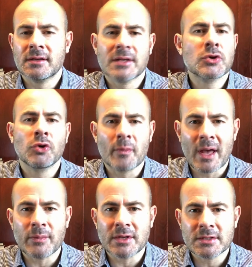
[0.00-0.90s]
Let's call them
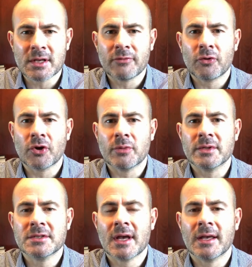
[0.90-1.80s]
ABC for
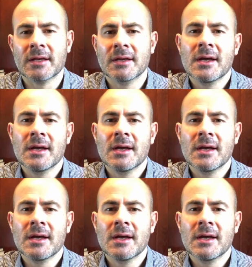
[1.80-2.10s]
argument's sake.